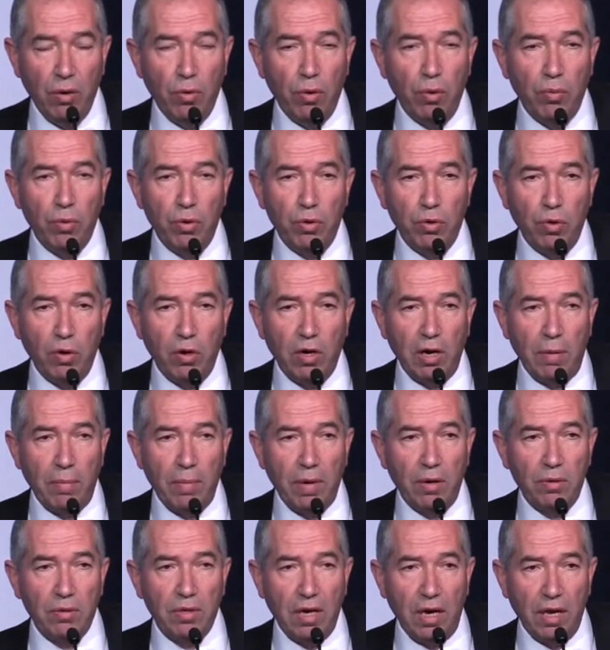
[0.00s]
When we talk
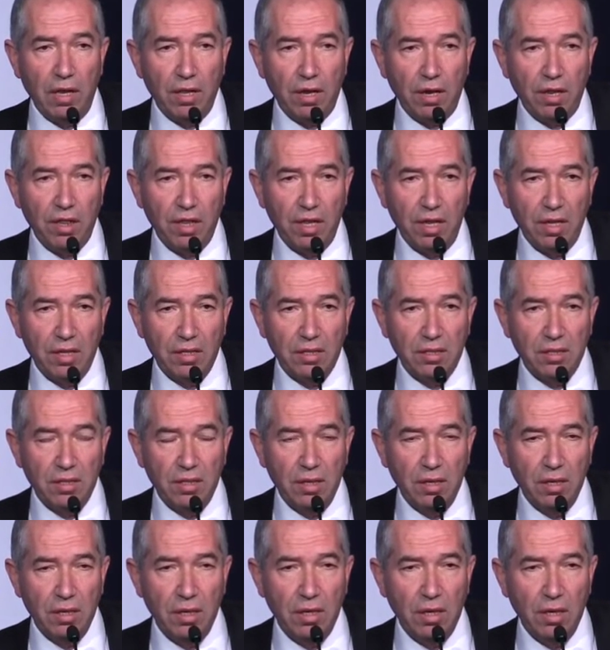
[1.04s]
about other
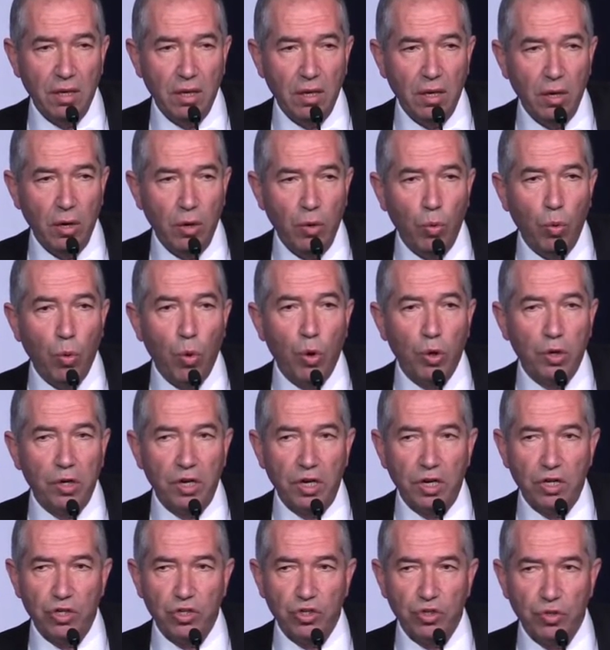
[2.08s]
things,
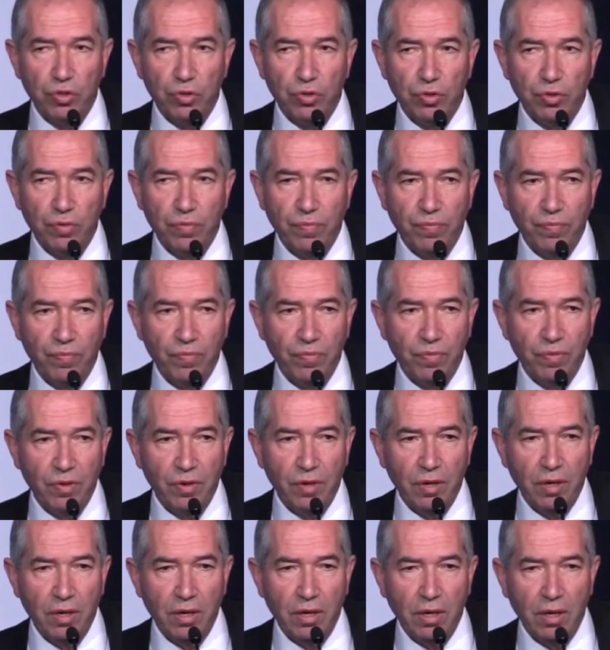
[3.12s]
water issue.
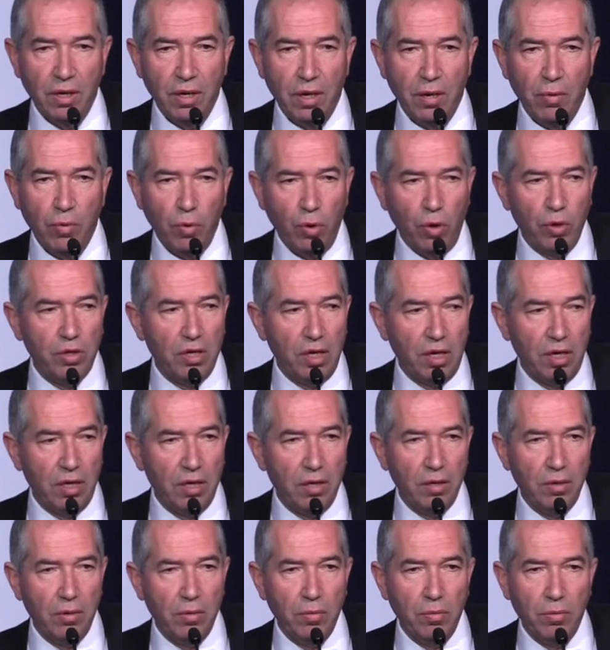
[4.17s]
Water.
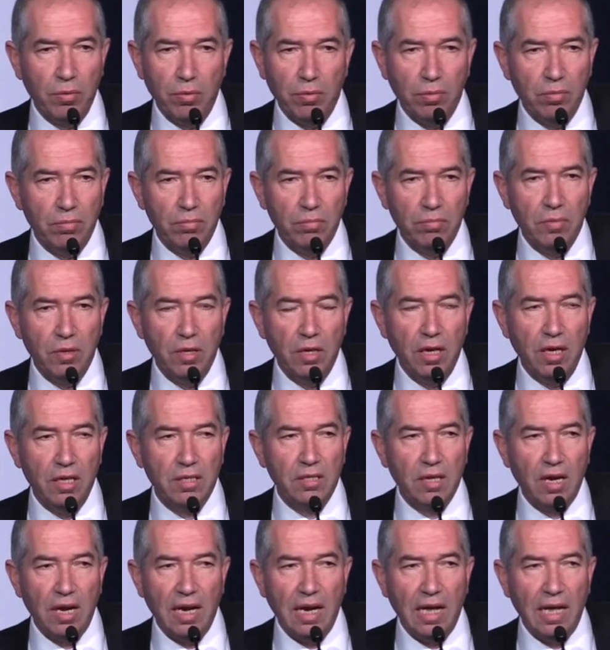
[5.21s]

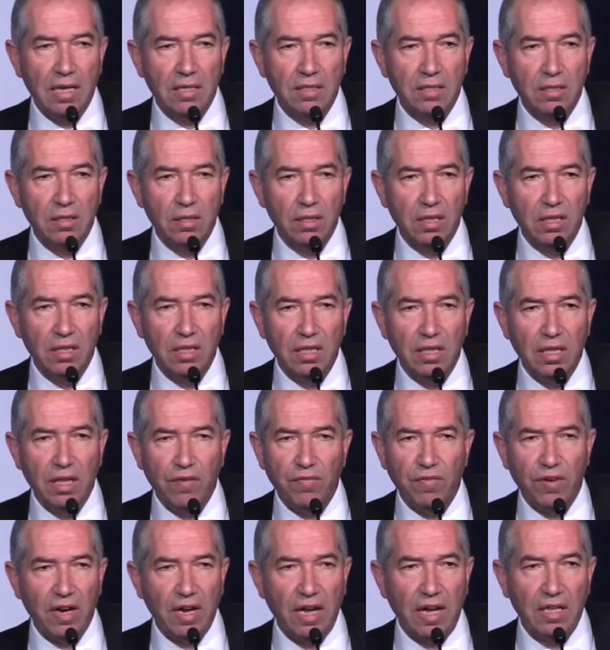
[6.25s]
Israel has
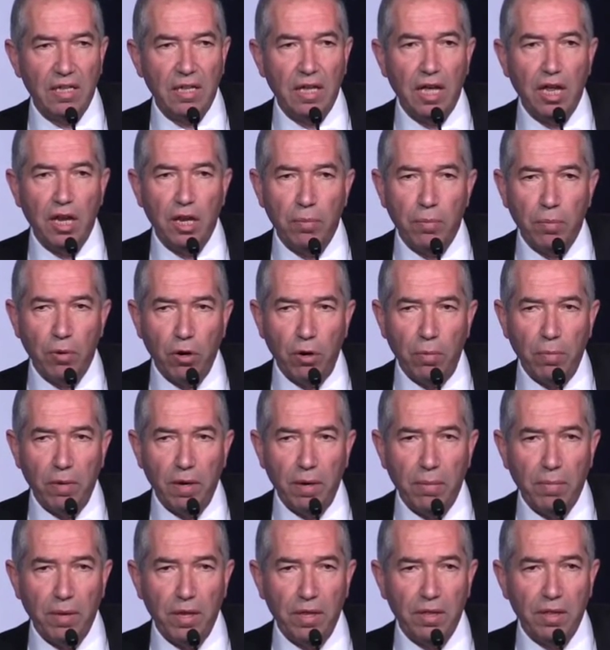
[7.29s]
never had any
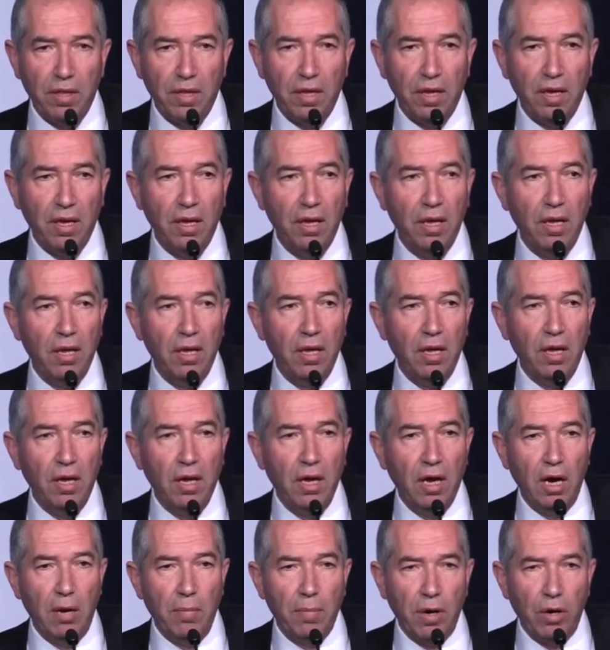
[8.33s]
problem in the
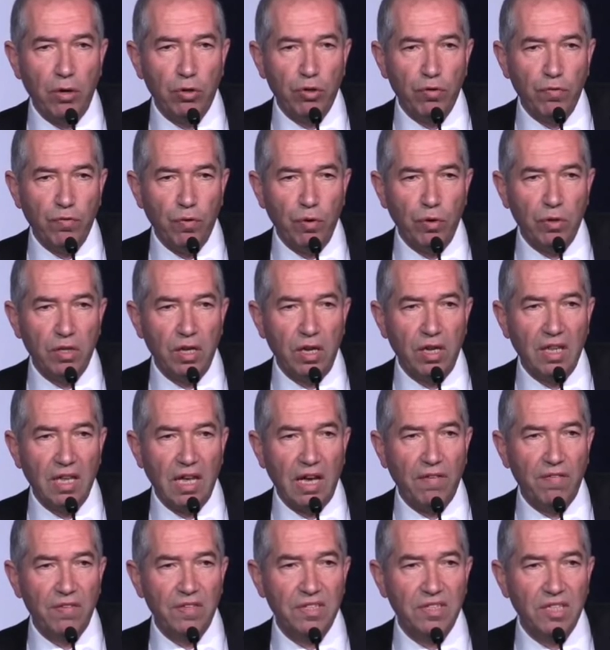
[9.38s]
amount of water. They
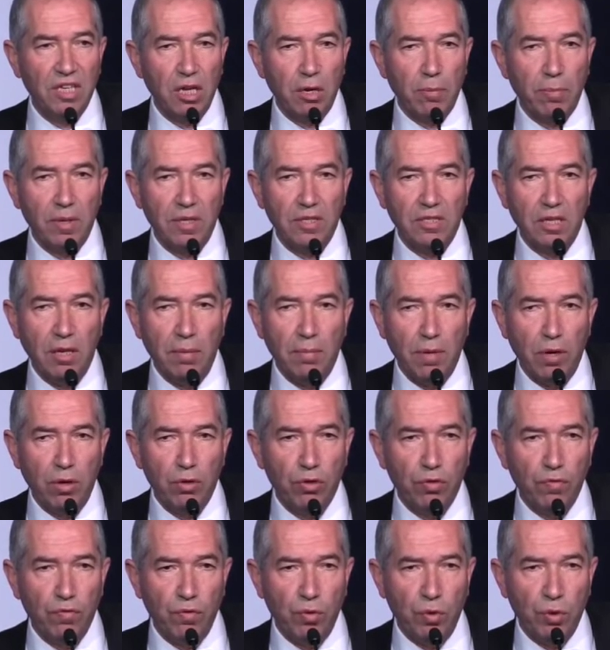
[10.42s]
have a surplus
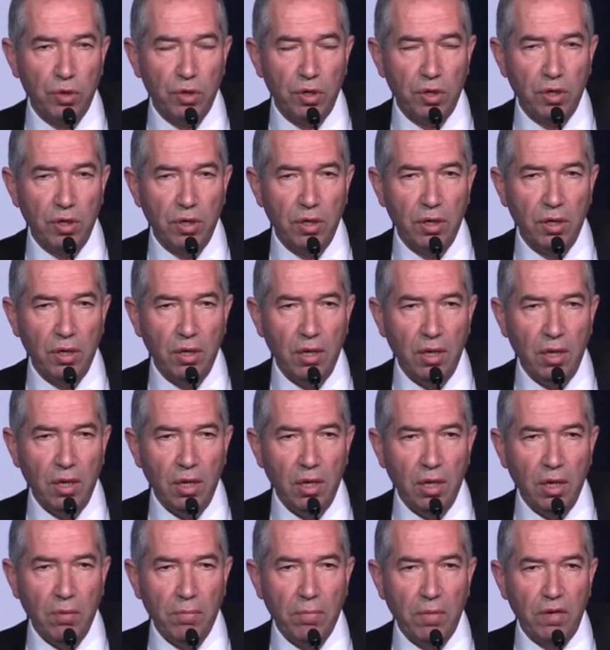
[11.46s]
amount of water.
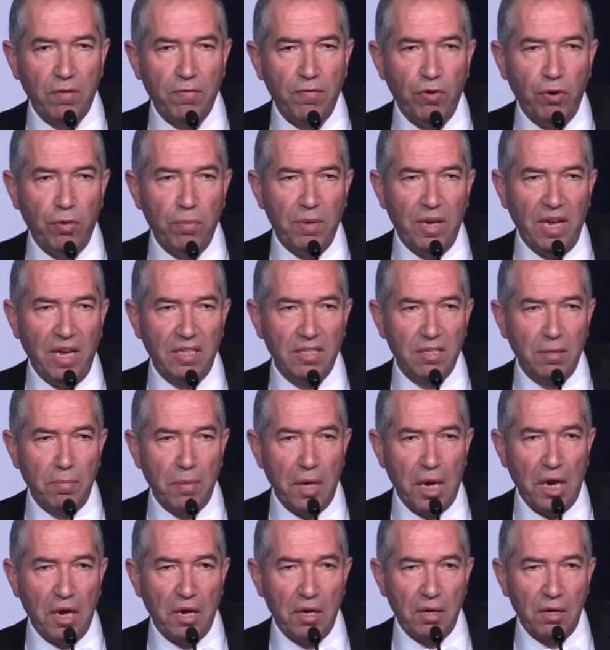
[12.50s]
But for me as a
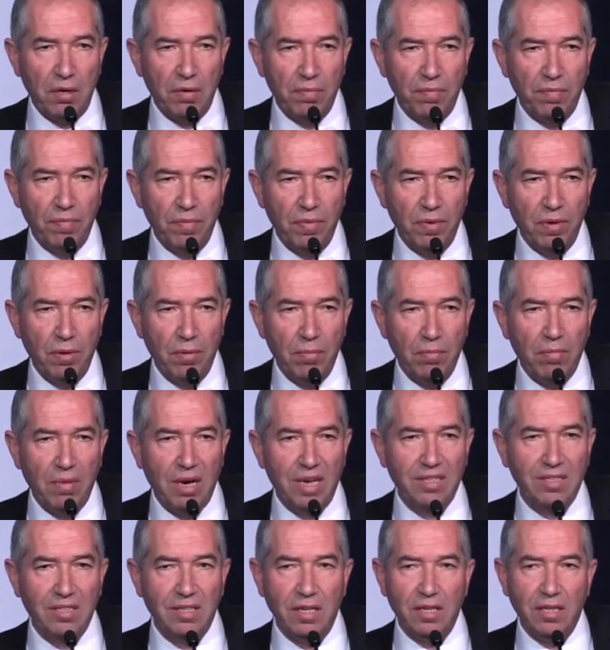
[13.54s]
mayor,
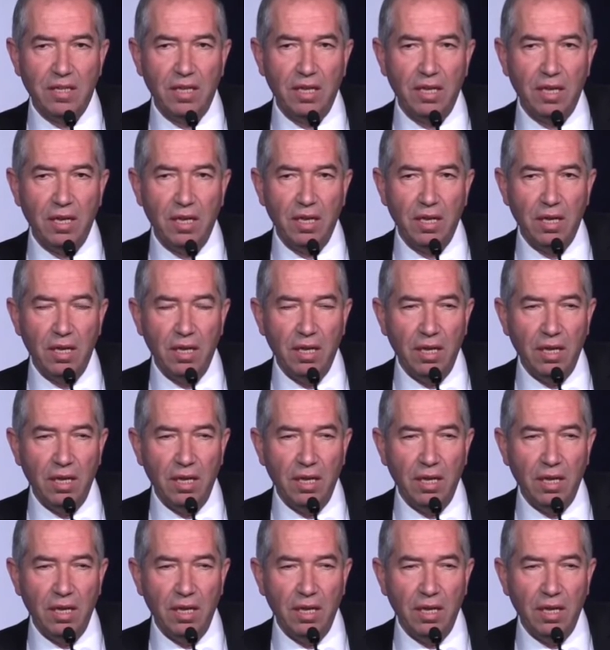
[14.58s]
my city